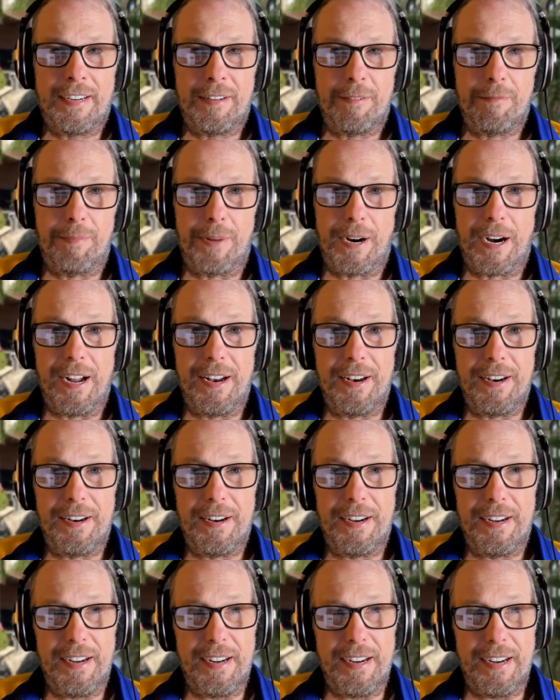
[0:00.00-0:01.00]
but
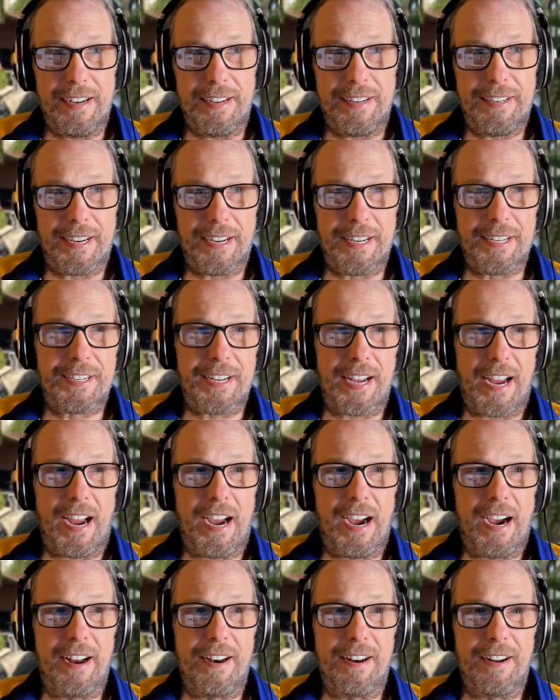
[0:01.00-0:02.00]
it does
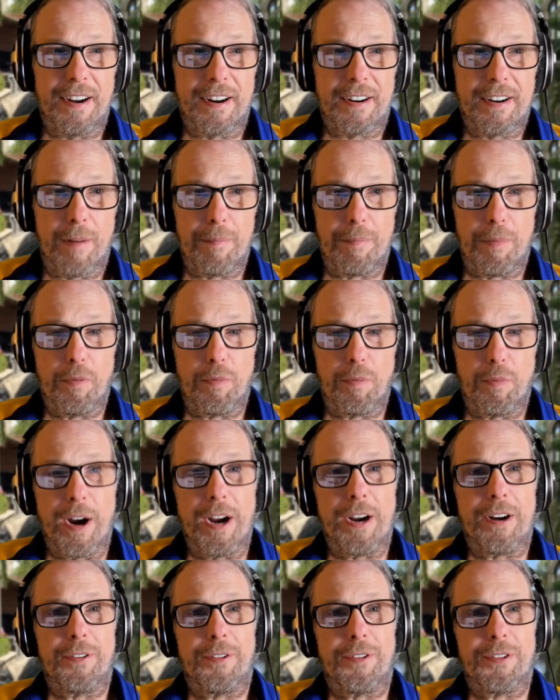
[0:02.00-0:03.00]
add a couple
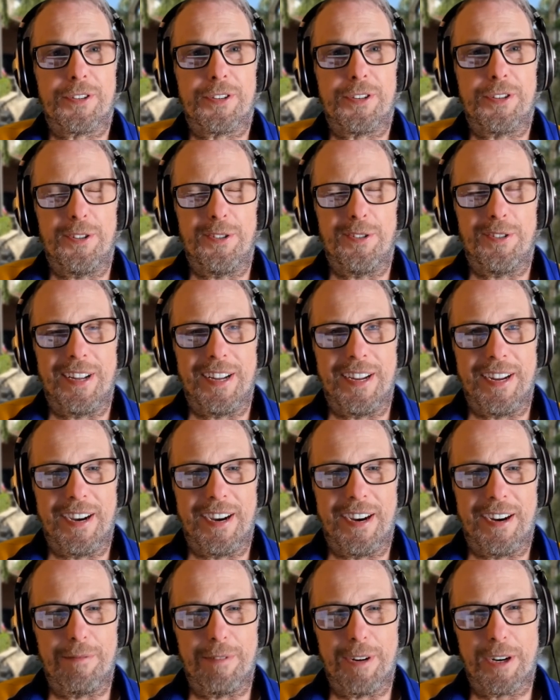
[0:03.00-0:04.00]
wrinkles to the
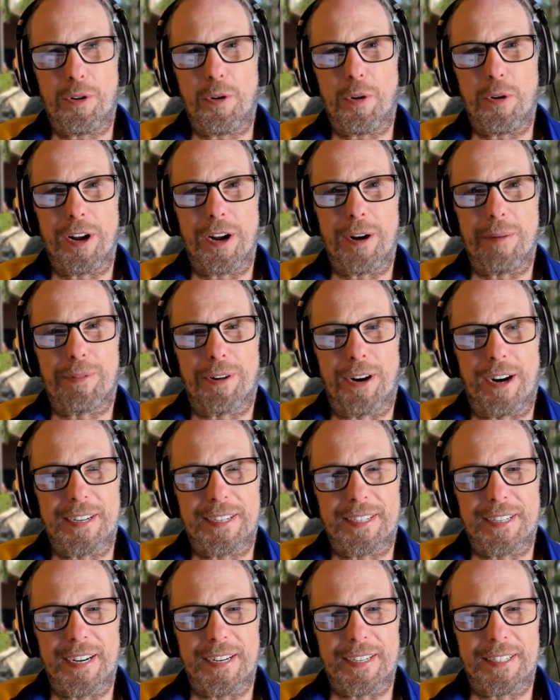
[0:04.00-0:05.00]
recording
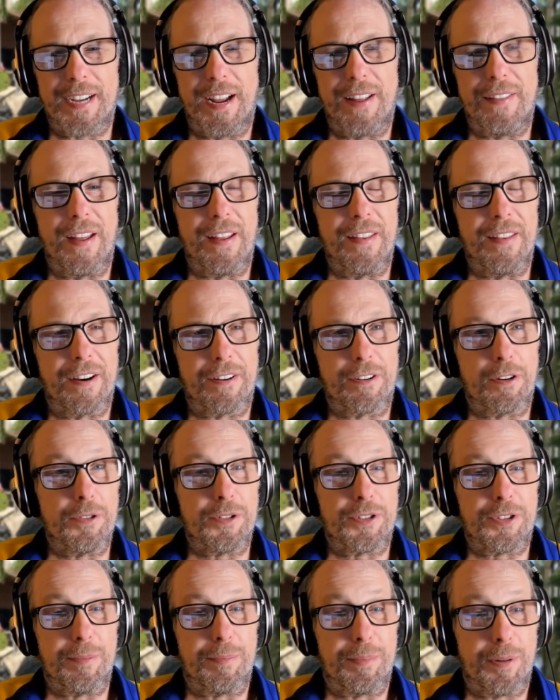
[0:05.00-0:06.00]
process. And then of
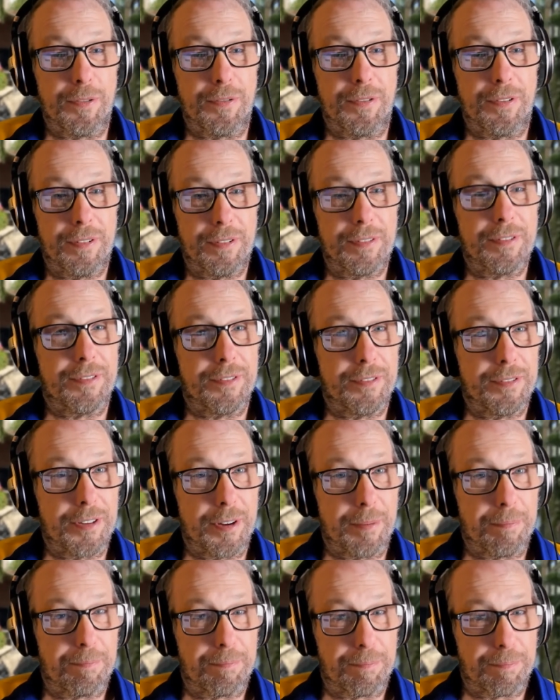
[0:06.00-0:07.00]
course
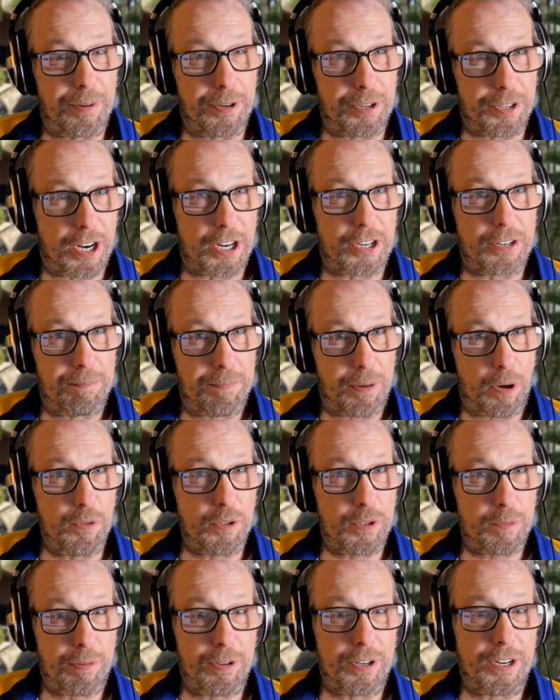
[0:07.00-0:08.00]
the
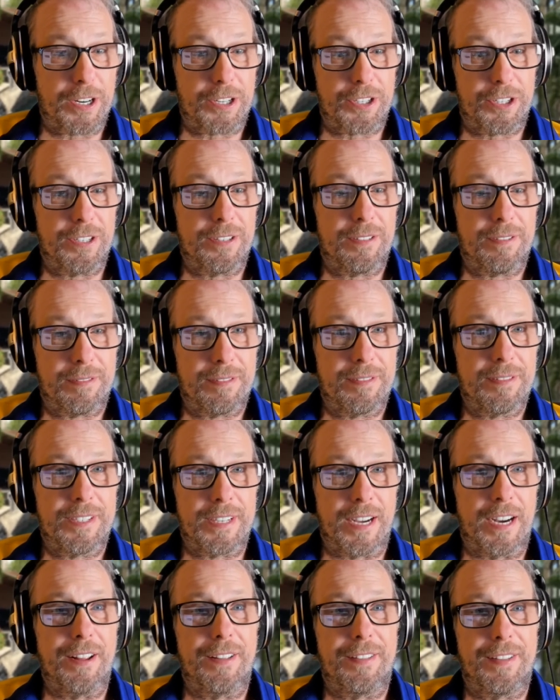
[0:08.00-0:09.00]
post-production
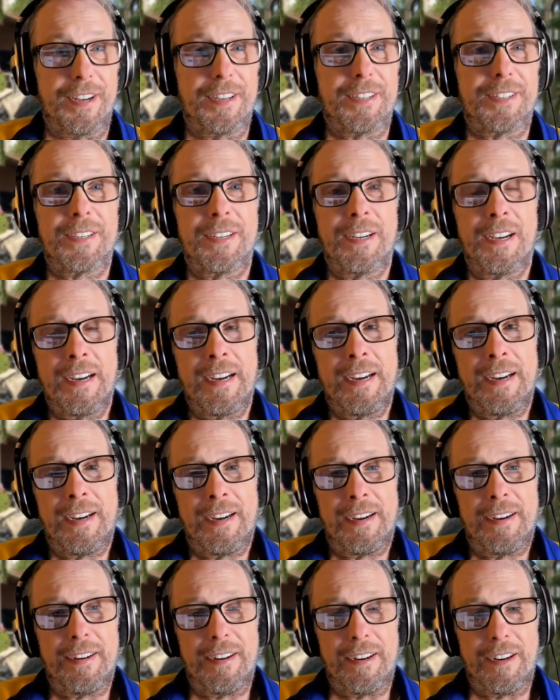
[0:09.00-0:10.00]
side of things,
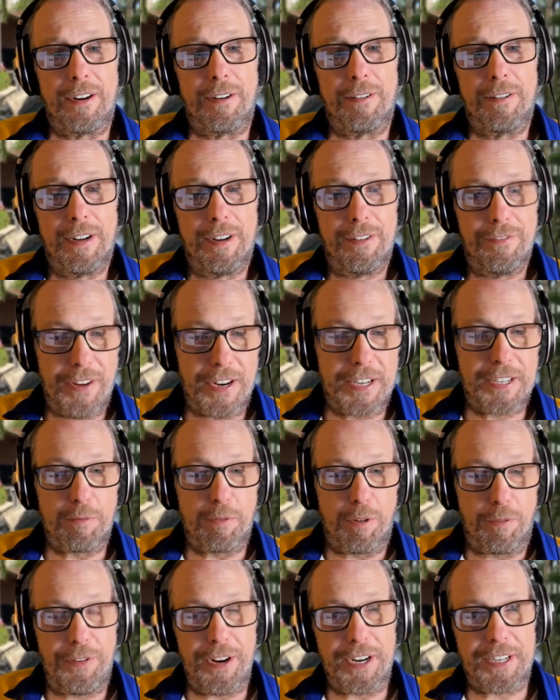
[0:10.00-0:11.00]
you know,
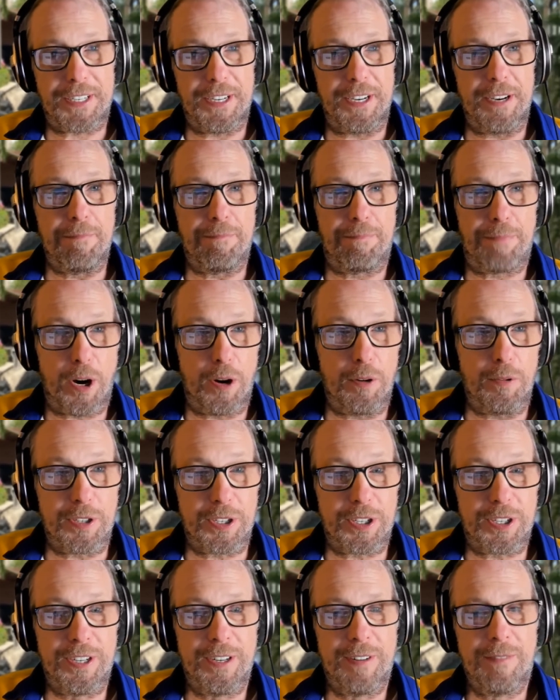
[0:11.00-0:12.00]
fix it in
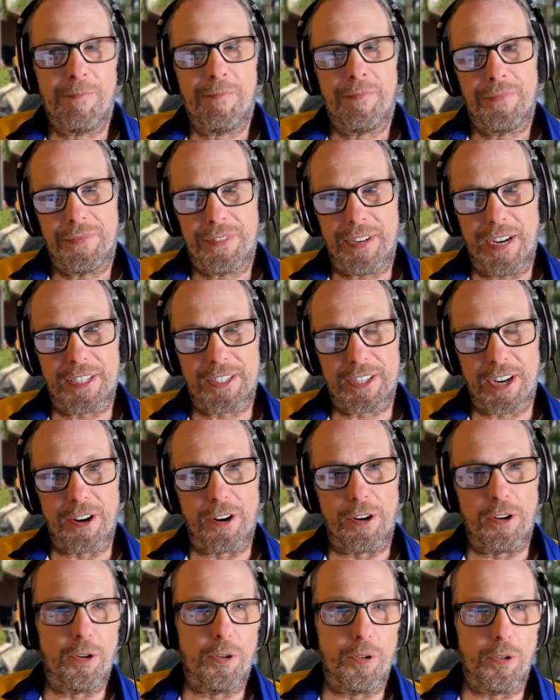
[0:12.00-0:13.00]
post takes on
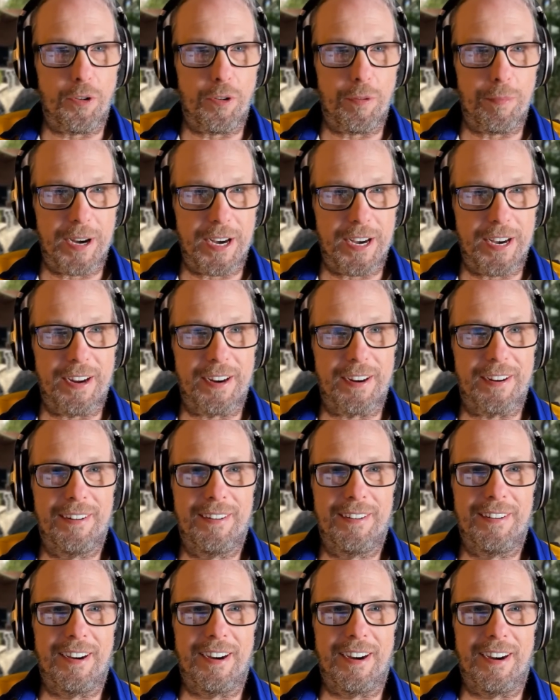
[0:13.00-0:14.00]
a whole new meaning
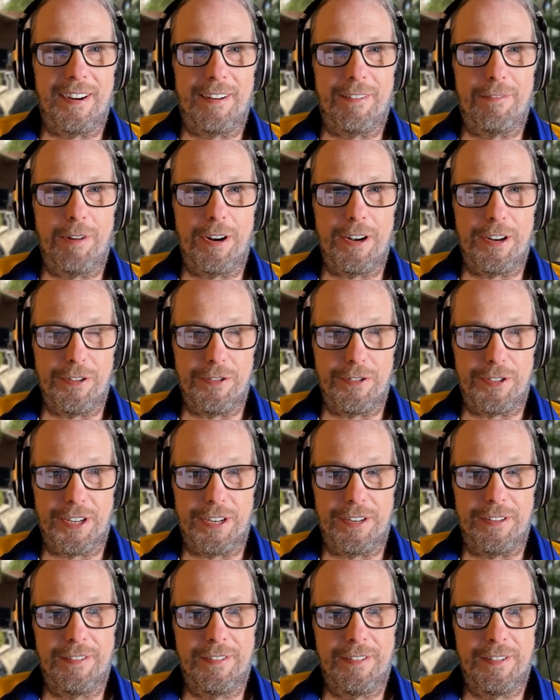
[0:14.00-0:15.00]
when
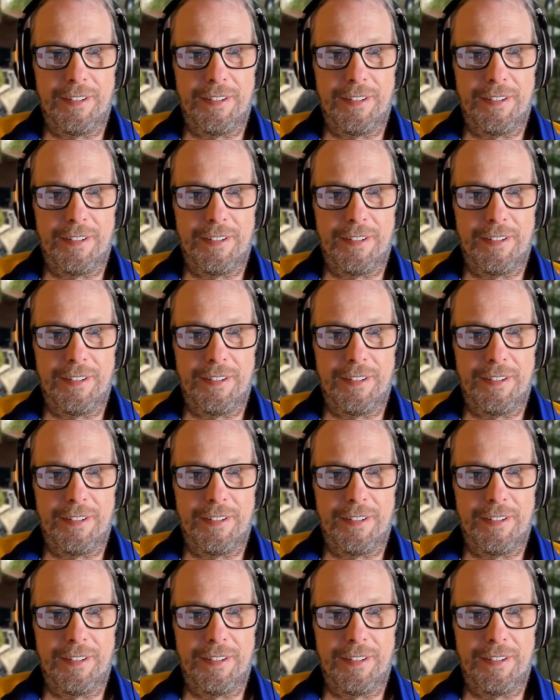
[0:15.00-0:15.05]
using